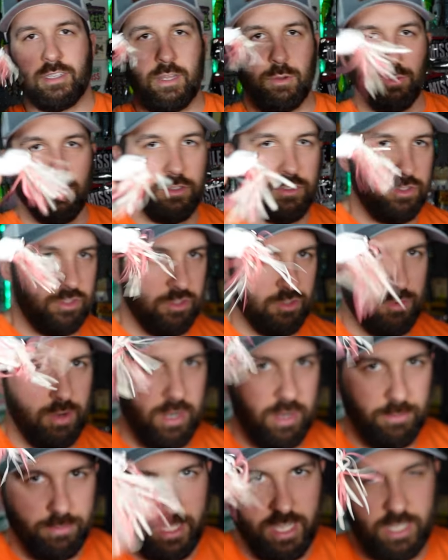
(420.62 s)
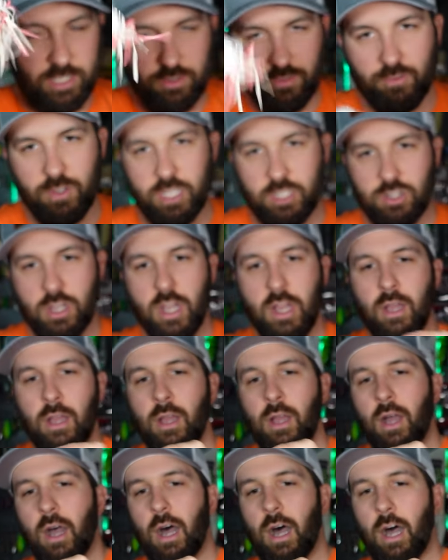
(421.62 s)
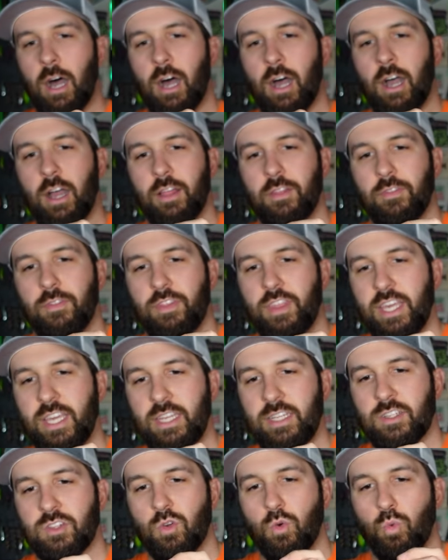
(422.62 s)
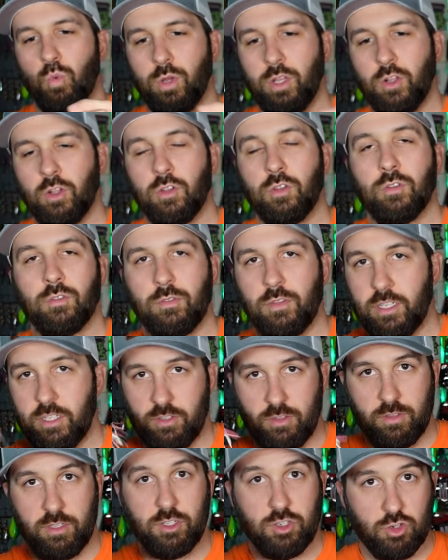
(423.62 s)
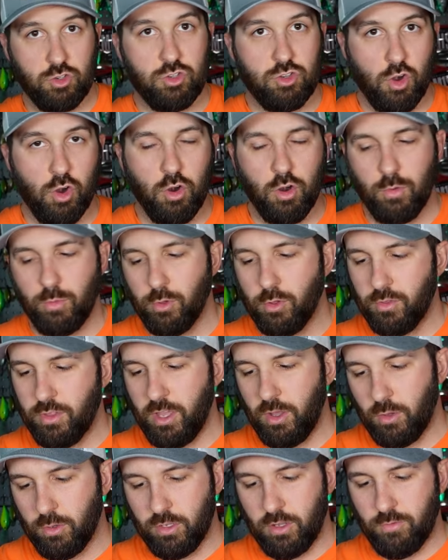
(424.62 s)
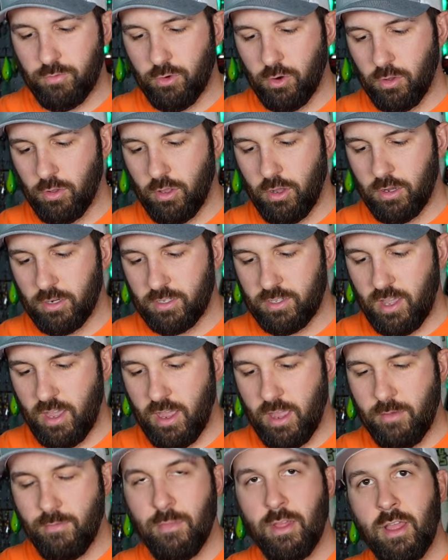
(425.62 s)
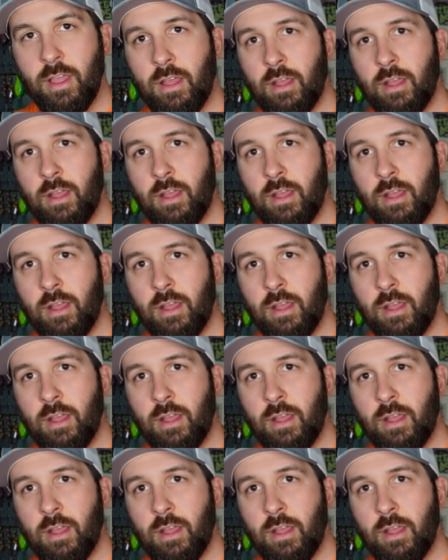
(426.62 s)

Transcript: They will just straight up catch fish. These are durable. They hold up for a long time.